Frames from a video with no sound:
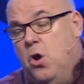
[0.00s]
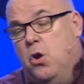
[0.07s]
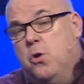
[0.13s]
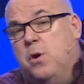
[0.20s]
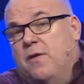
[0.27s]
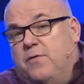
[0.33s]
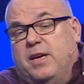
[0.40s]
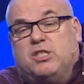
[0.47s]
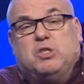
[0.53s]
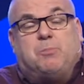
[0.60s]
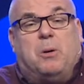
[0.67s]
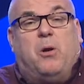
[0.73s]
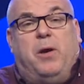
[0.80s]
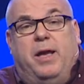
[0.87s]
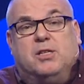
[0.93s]
who have
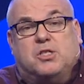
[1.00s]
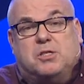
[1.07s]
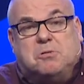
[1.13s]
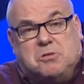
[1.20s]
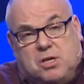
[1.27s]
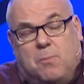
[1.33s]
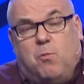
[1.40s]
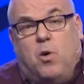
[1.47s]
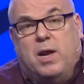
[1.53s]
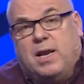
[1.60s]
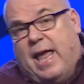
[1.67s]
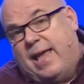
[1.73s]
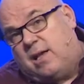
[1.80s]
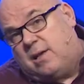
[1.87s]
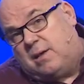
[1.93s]
experienced somewhat
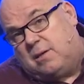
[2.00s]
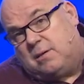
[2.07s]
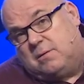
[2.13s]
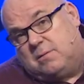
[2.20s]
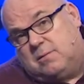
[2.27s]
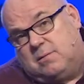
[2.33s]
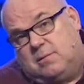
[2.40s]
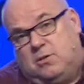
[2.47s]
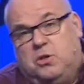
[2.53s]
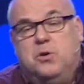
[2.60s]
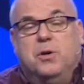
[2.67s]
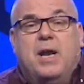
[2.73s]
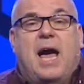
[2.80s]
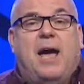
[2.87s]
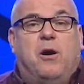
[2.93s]
like
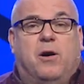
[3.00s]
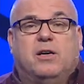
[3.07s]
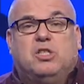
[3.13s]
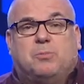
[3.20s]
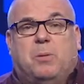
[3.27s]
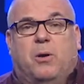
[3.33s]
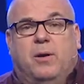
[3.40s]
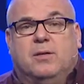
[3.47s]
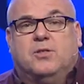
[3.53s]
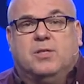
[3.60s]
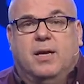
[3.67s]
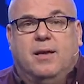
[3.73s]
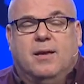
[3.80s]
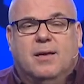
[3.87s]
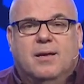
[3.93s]
you and I are
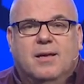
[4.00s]
experiencing.